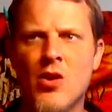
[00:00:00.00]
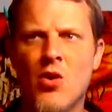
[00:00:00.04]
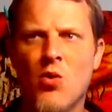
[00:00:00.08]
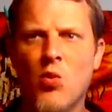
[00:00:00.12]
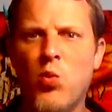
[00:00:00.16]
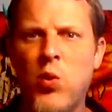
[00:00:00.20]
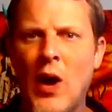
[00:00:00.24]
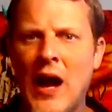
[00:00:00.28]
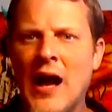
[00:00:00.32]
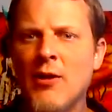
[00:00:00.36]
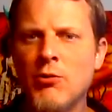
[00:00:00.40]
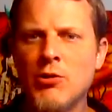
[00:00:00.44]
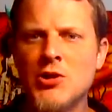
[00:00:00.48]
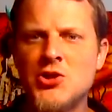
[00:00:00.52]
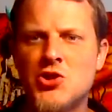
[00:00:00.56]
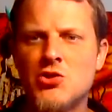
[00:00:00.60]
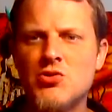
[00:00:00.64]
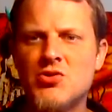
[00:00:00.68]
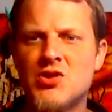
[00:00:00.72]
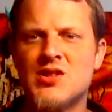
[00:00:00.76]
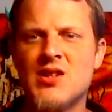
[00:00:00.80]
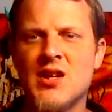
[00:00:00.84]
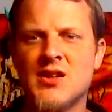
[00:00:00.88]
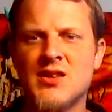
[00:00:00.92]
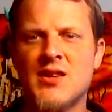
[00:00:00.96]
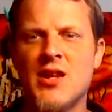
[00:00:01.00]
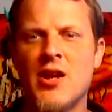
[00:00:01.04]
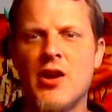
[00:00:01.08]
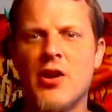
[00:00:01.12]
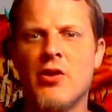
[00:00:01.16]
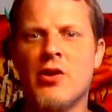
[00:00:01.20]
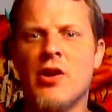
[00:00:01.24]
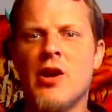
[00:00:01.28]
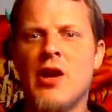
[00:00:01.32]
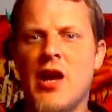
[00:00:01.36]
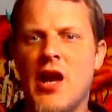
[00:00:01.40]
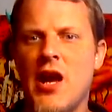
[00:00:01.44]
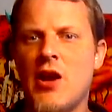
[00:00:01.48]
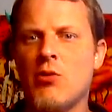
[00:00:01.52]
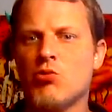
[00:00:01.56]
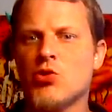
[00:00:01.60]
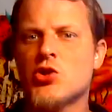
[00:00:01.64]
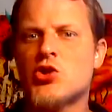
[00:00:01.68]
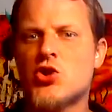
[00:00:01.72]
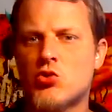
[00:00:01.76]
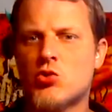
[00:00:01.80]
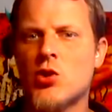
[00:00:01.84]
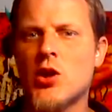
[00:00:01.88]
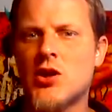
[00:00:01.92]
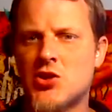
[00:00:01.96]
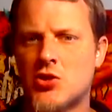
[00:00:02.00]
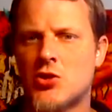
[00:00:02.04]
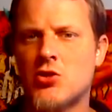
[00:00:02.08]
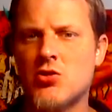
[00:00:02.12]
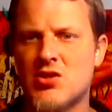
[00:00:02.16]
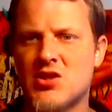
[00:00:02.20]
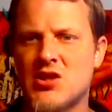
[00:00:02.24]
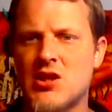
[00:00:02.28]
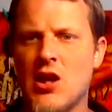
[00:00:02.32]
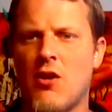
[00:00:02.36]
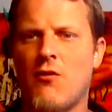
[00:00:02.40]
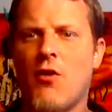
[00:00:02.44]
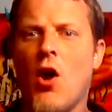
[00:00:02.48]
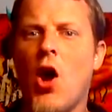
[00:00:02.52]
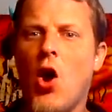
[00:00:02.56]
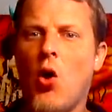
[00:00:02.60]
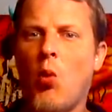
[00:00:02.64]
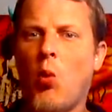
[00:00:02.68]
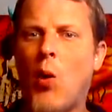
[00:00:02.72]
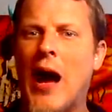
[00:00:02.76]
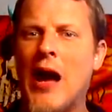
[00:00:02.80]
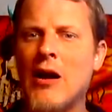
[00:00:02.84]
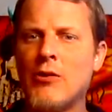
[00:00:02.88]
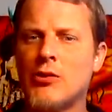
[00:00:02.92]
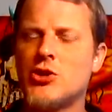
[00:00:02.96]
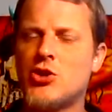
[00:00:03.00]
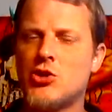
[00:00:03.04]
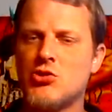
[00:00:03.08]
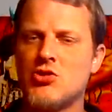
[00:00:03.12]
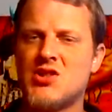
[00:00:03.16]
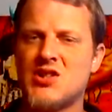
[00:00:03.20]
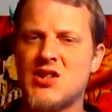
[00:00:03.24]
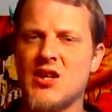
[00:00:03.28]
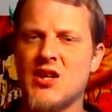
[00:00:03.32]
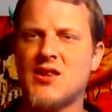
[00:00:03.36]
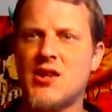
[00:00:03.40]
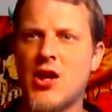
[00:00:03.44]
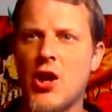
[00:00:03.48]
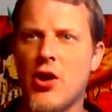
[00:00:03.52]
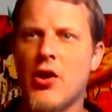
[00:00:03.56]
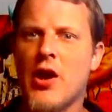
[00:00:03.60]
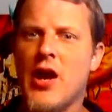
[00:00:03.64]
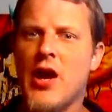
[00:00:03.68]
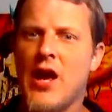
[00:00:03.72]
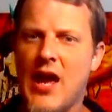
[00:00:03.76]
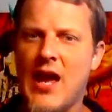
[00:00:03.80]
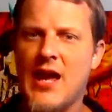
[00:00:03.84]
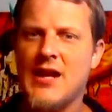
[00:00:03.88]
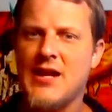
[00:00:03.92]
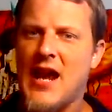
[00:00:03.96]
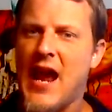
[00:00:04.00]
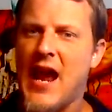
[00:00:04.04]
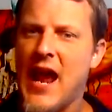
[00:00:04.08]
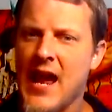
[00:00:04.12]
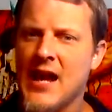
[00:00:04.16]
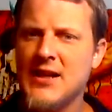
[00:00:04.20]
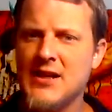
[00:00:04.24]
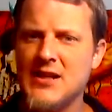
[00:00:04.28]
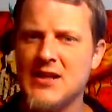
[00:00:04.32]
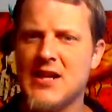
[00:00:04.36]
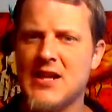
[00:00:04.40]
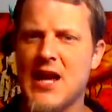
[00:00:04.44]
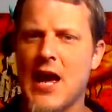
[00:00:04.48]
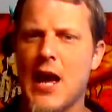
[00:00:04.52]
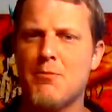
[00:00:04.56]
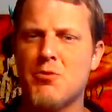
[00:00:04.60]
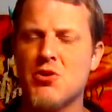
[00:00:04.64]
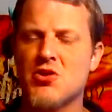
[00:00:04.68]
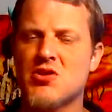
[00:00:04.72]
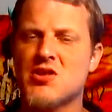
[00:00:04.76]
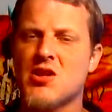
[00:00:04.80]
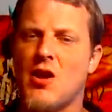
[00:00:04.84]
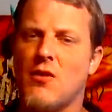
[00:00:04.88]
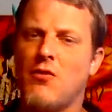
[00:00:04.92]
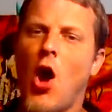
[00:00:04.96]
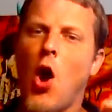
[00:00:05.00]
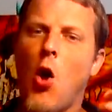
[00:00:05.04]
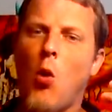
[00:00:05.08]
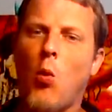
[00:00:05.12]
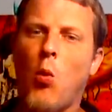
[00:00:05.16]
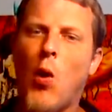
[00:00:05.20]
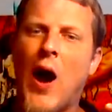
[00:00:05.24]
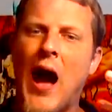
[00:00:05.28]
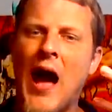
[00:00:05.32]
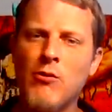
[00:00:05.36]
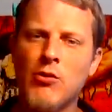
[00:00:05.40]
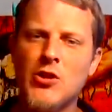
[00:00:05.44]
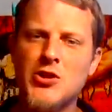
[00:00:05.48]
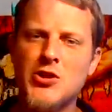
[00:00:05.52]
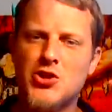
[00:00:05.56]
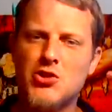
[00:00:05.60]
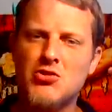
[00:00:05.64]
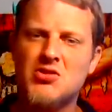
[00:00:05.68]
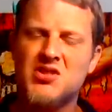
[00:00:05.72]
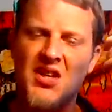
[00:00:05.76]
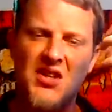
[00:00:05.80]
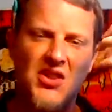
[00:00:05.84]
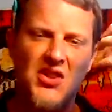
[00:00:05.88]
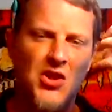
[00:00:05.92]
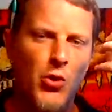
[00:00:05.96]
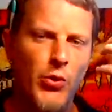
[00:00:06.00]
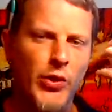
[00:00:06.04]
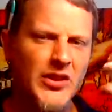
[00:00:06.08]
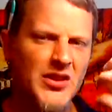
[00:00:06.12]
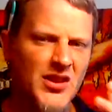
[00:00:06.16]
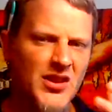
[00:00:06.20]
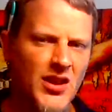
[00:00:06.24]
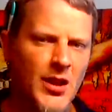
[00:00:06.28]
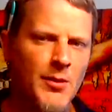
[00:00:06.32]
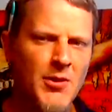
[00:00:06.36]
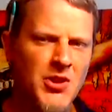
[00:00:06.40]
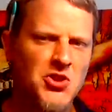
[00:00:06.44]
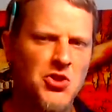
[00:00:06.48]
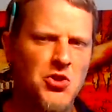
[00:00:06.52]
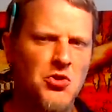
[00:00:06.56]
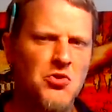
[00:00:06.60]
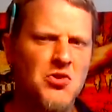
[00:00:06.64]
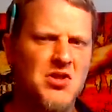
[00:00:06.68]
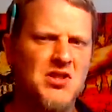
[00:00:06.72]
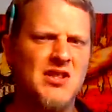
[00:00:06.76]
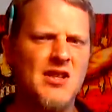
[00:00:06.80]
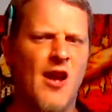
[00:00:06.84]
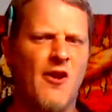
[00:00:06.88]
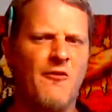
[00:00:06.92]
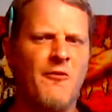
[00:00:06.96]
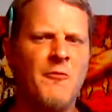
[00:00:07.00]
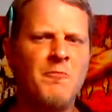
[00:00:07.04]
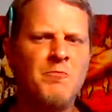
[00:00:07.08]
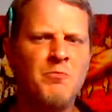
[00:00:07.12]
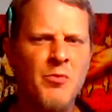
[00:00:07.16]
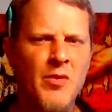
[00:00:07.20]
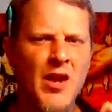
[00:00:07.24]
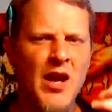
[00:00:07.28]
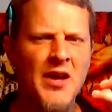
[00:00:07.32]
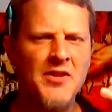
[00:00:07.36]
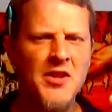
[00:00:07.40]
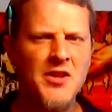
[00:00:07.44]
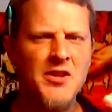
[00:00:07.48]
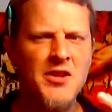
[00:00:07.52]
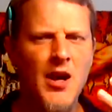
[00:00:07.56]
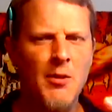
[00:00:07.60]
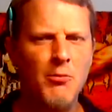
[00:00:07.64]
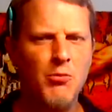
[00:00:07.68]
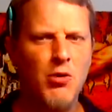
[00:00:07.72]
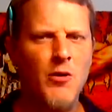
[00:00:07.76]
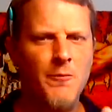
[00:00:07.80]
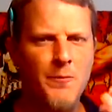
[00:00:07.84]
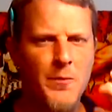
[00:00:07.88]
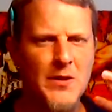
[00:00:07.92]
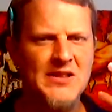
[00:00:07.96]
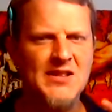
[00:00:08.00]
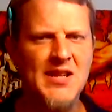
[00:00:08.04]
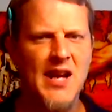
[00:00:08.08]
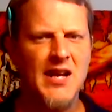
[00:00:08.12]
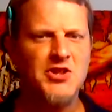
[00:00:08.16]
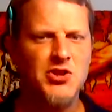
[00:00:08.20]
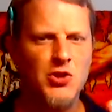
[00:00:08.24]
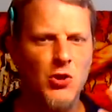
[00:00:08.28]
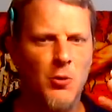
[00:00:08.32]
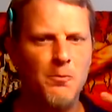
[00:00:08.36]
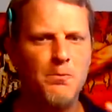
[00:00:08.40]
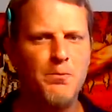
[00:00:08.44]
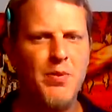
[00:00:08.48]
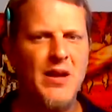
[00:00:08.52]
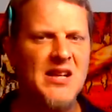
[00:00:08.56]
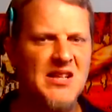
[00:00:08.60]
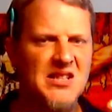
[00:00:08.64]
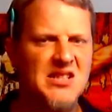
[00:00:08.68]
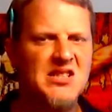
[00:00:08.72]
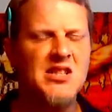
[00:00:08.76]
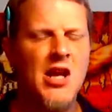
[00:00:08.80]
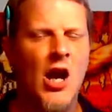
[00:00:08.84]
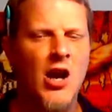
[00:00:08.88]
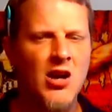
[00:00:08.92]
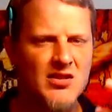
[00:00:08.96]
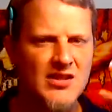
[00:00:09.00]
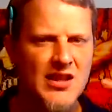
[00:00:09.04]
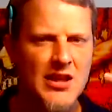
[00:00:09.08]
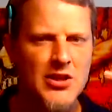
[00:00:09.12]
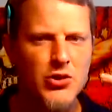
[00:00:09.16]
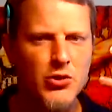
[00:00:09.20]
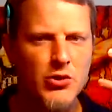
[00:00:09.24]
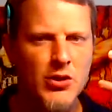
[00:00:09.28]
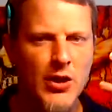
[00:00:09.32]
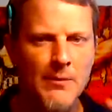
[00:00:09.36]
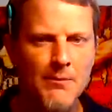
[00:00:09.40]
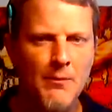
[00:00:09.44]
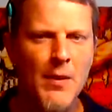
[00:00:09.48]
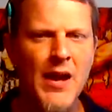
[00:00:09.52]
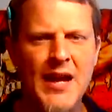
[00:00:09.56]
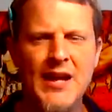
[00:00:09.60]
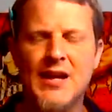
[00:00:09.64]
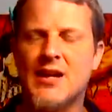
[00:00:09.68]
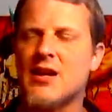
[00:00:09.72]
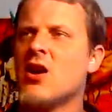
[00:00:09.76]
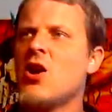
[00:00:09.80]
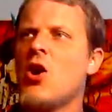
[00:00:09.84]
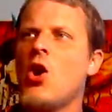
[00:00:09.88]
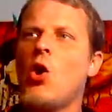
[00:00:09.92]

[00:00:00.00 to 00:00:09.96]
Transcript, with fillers: Why would you sit there and restrict yourself? Why would you sit there and handicap yourself? Why would you sit there and limit yourself on the number of potential big stars that you can make?